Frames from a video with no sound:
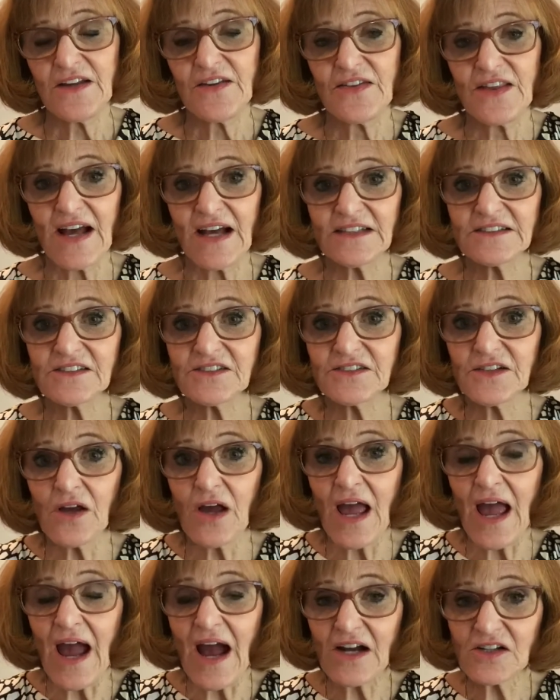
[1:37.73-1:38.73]
That's
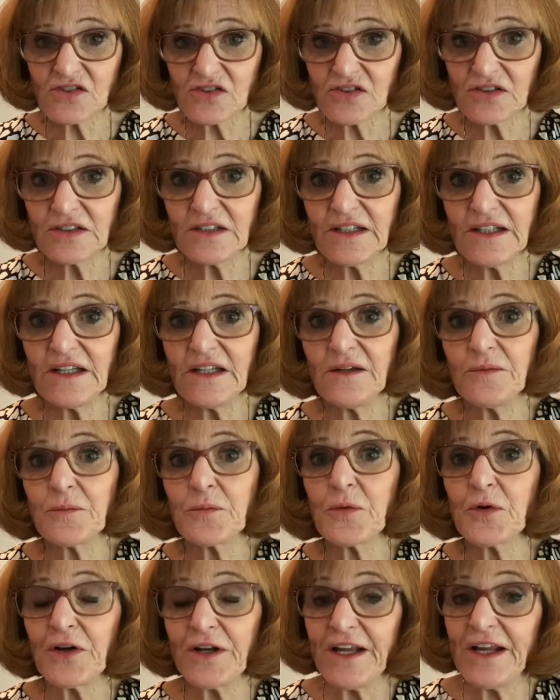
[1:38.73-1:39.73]
actually
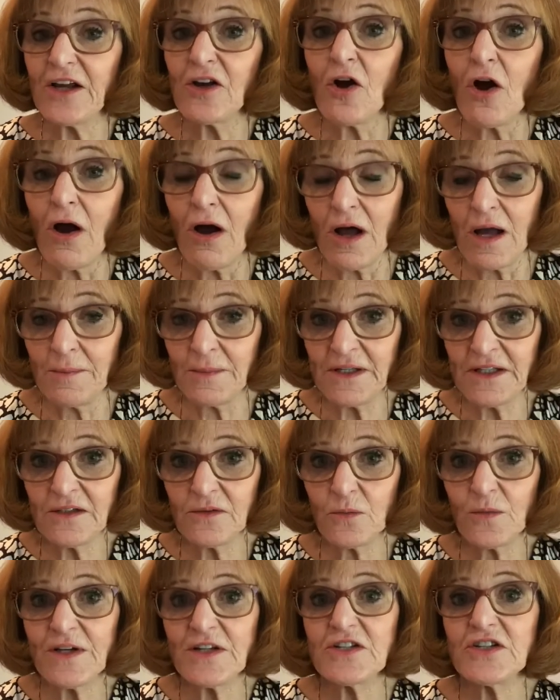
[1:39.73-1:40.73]
pretty
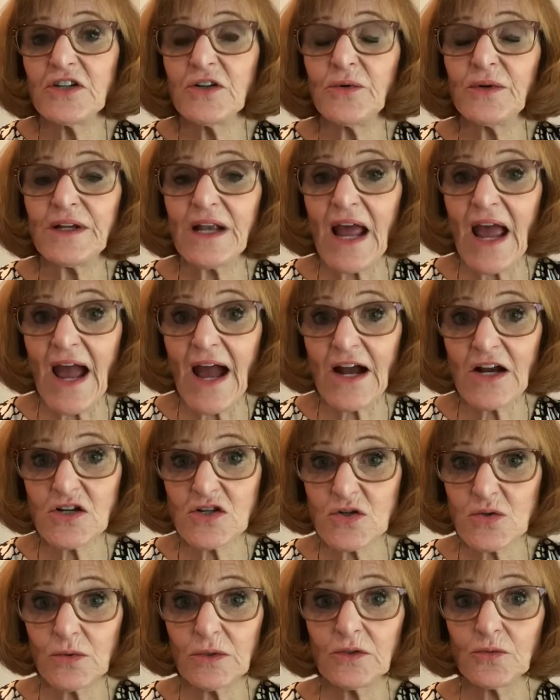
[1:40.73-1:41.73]
common. We do an
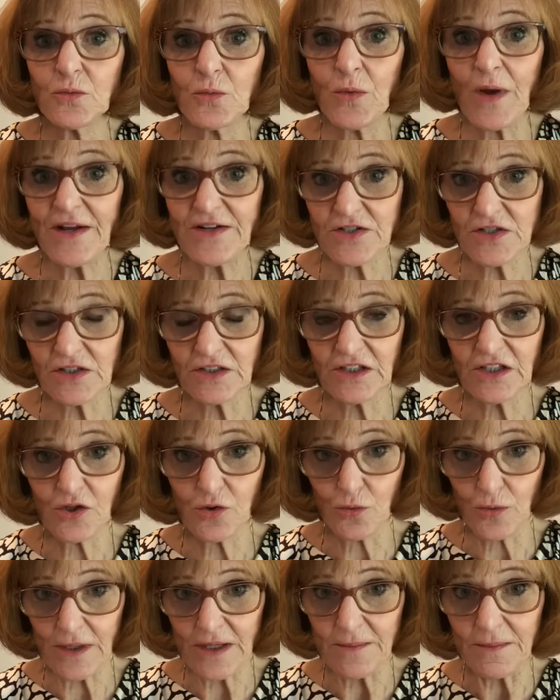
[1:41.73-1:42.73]
actual rental
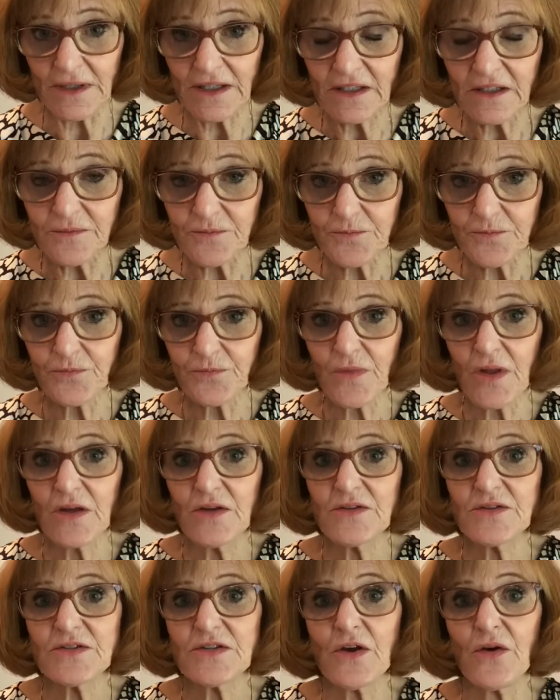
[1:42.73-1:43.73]
agreement
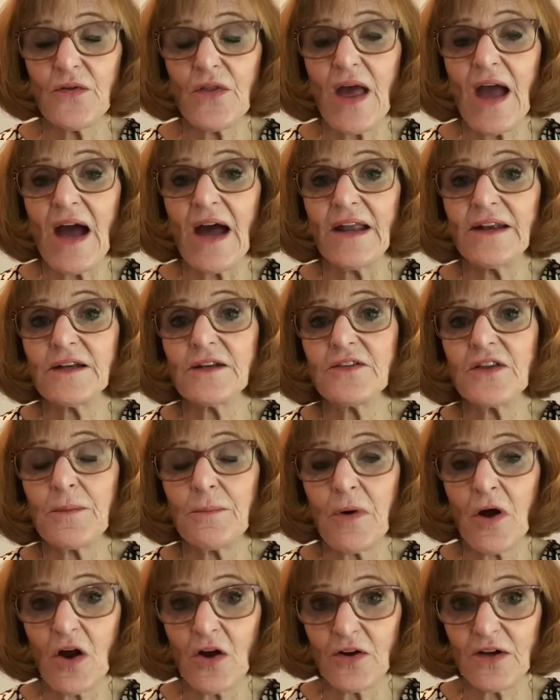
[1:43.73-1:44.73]
so that the
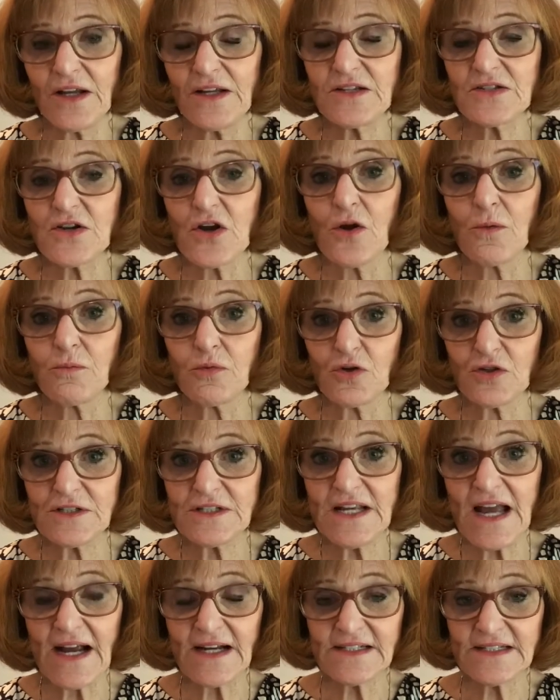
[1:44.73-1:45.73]
parties are
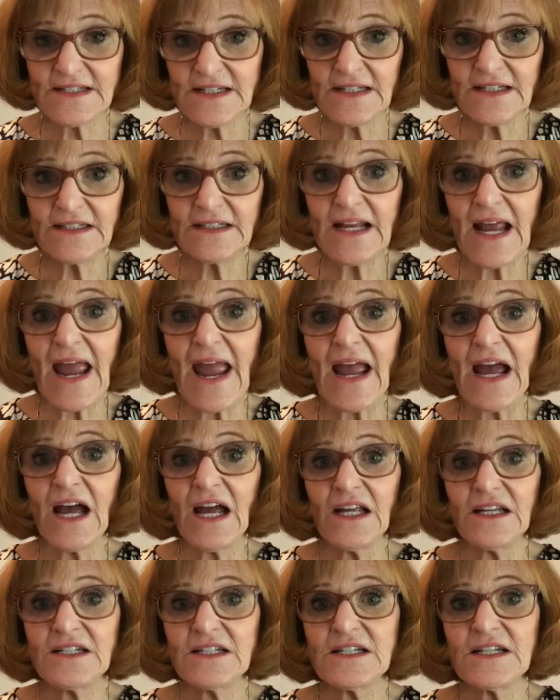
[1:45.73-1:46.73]
protected
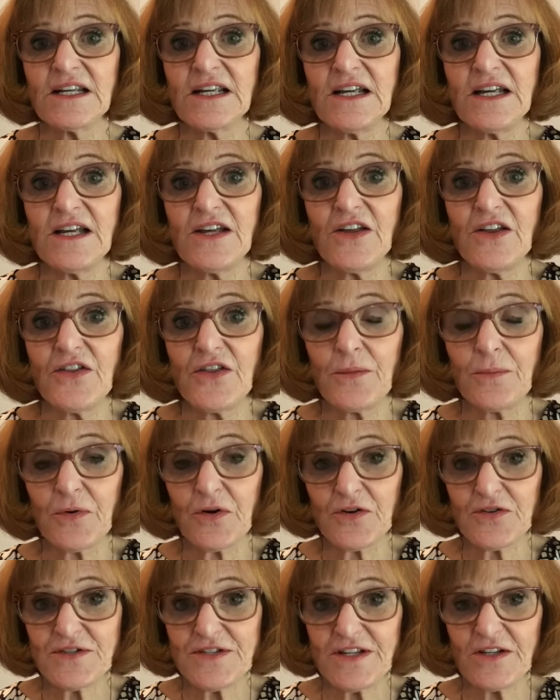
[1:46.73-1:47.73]
and the
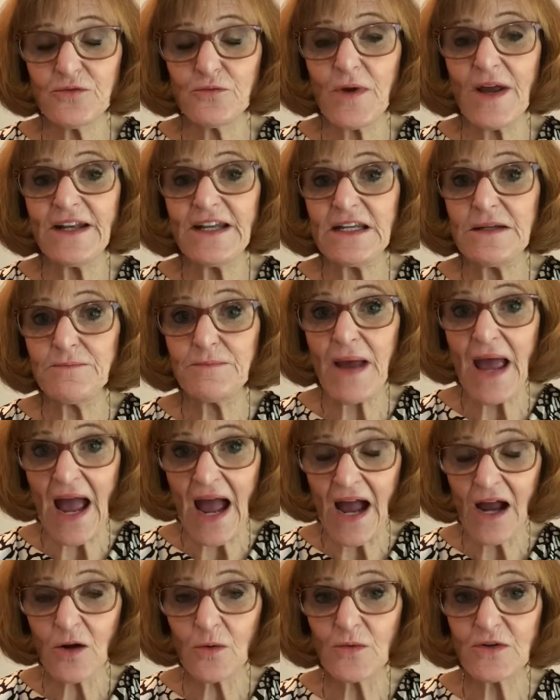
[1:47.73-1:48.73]
person renting
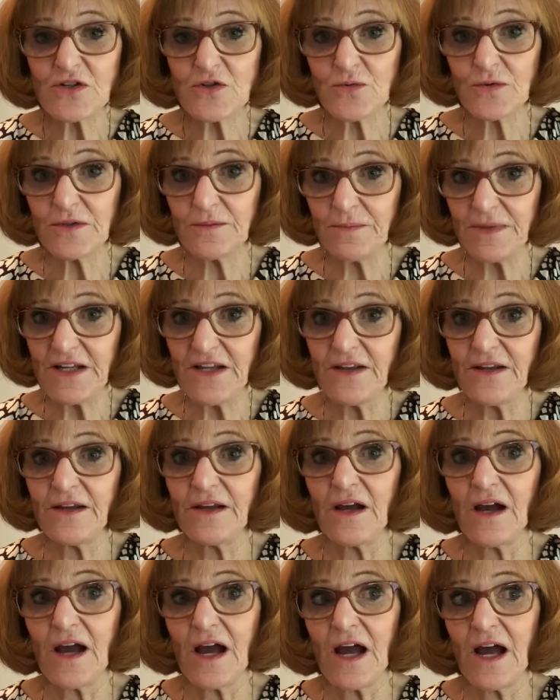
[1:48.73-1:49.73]
back, which would
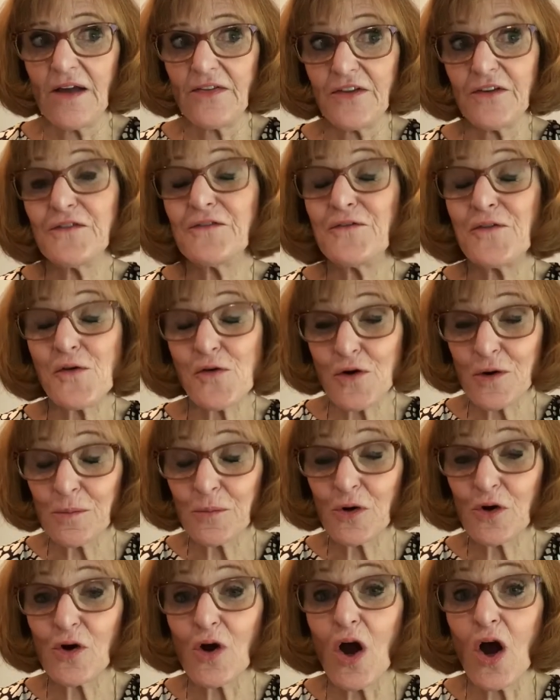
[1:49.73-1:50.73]
be uh, the
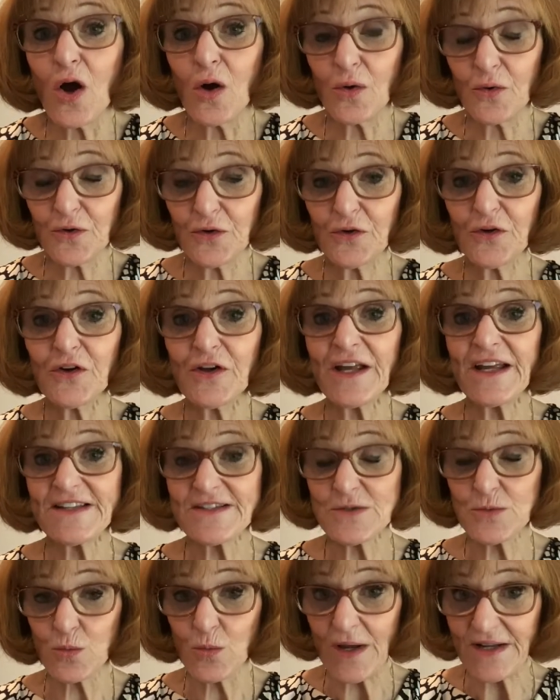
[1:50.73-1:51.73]
former owner,
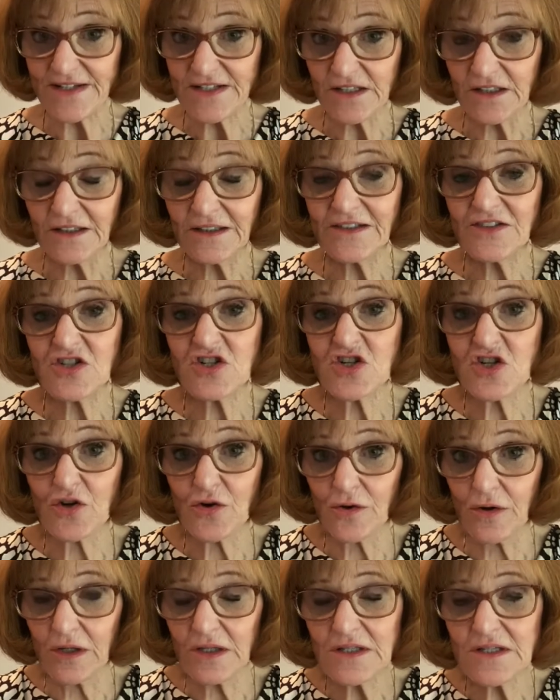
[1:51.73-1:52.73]
gets rental
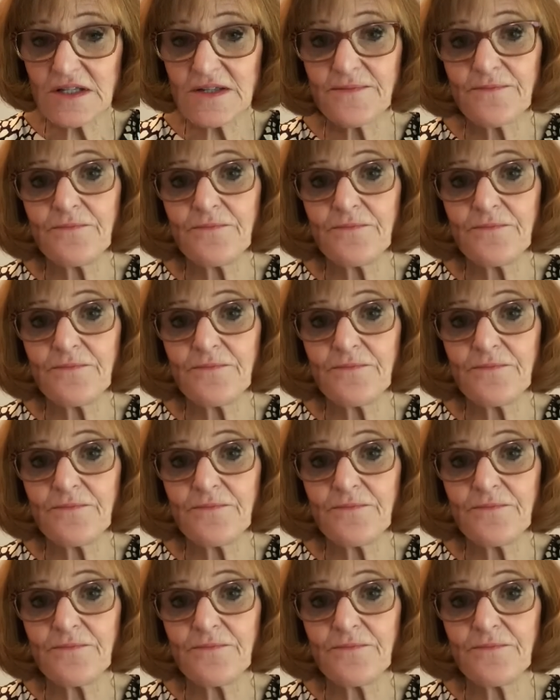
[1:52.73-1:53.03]
insurance.